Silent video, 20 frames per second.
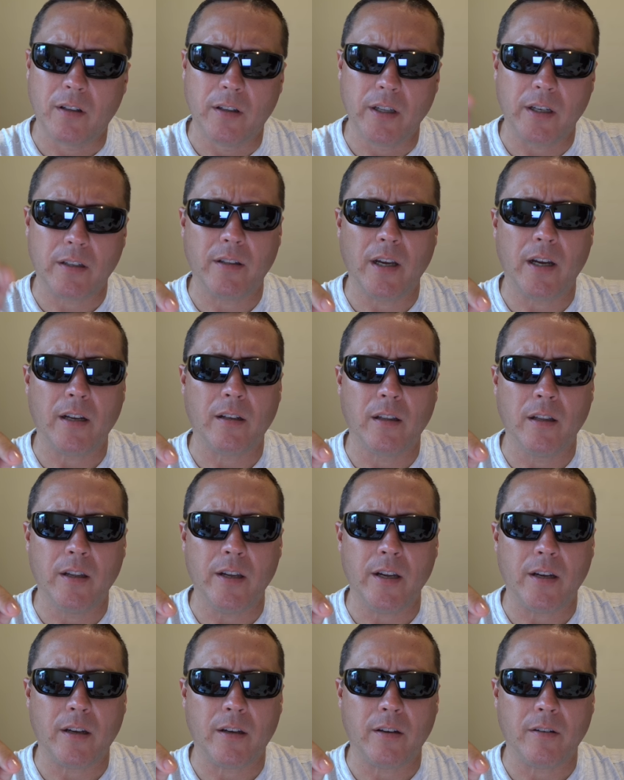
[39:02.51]
click that
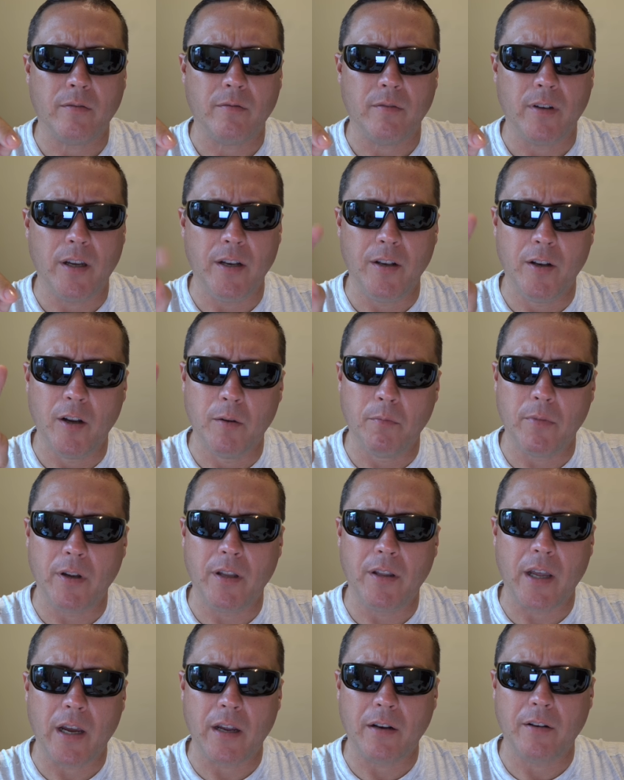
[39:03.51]
link
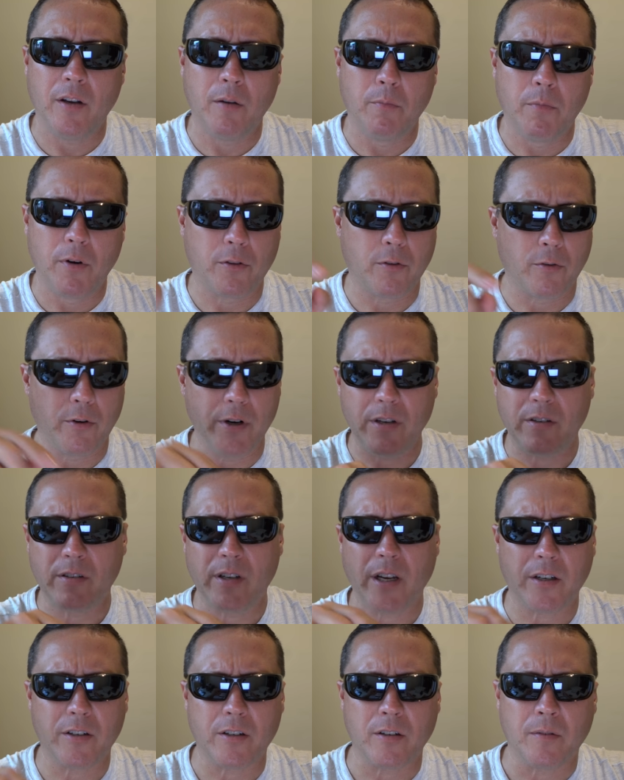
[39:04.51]
in that number three
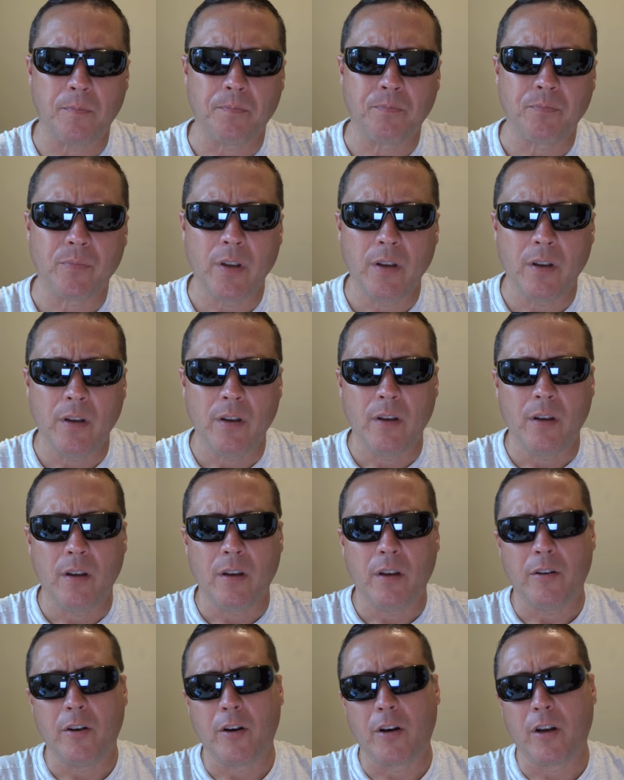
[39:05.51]
section.
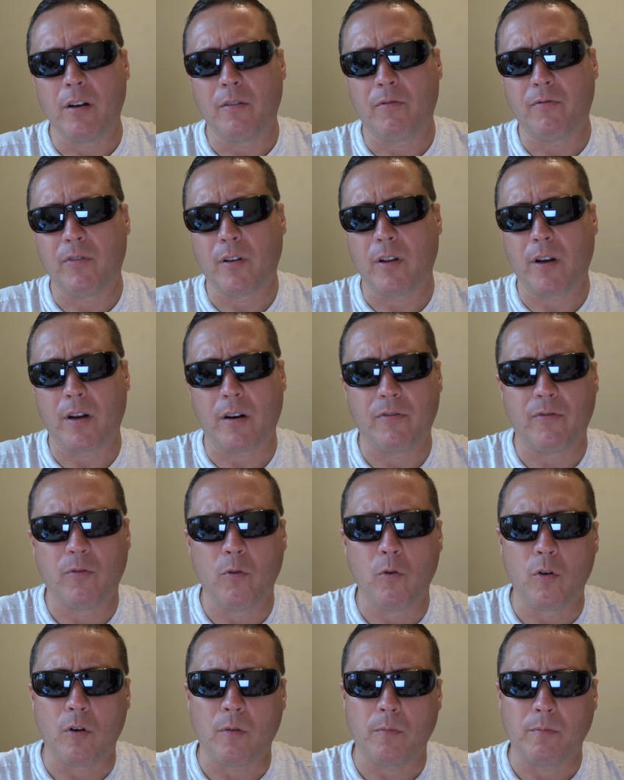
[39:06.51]
You're going to fill out a
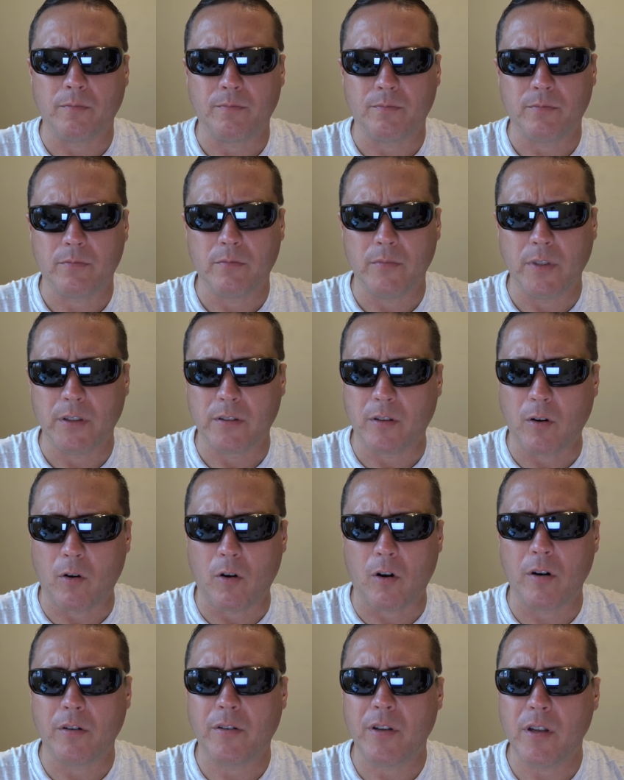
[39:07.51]
form. It's the
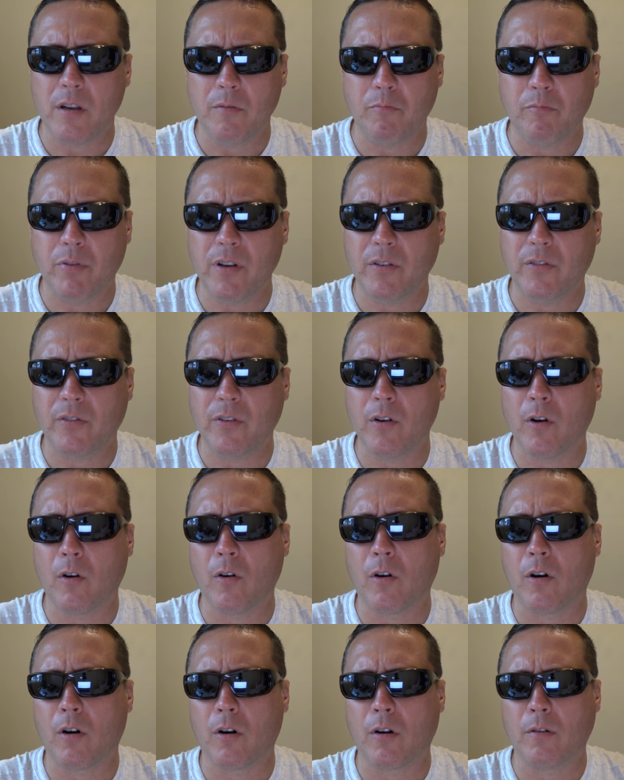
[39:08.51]

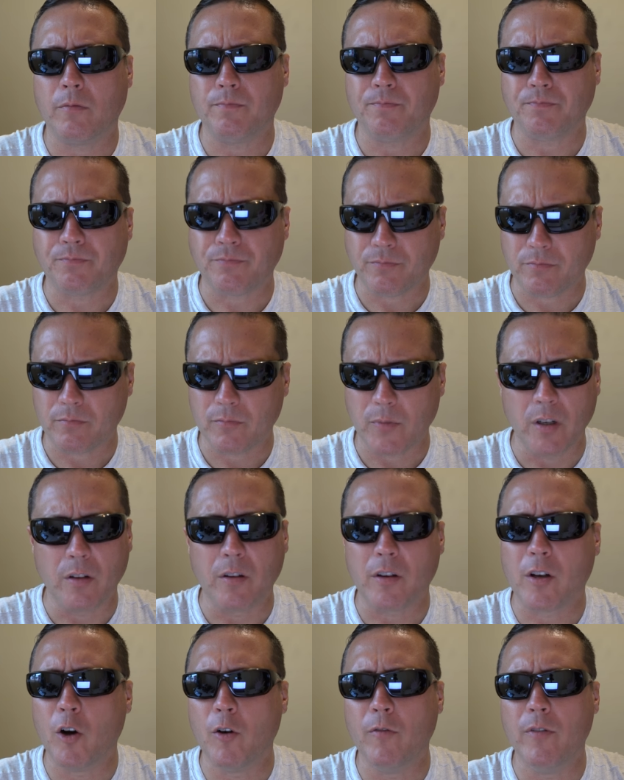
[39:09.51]
RT-PCR, you
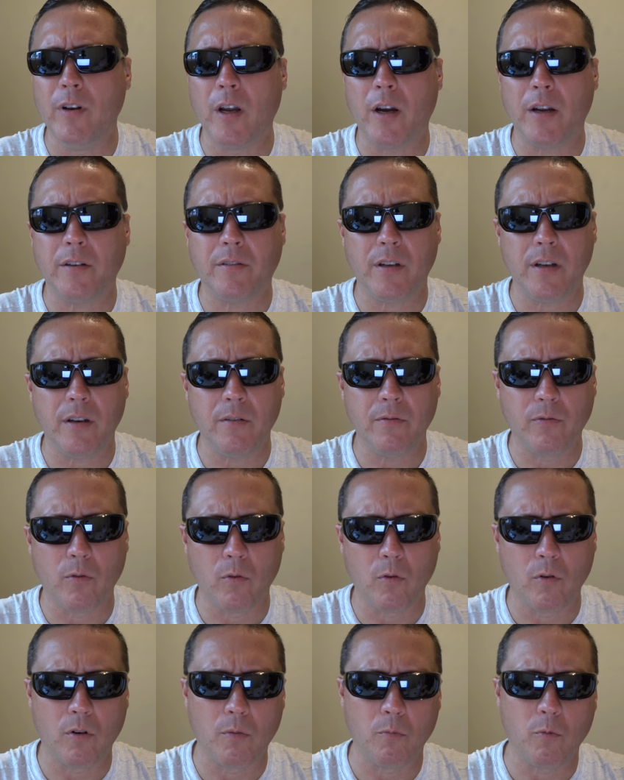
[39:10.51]
know, the COVID-19
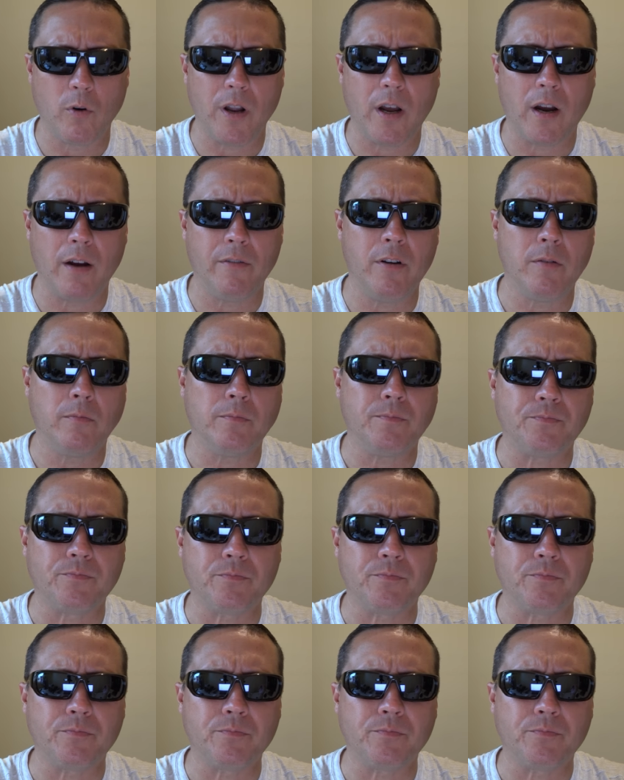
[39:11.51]
form, what have you.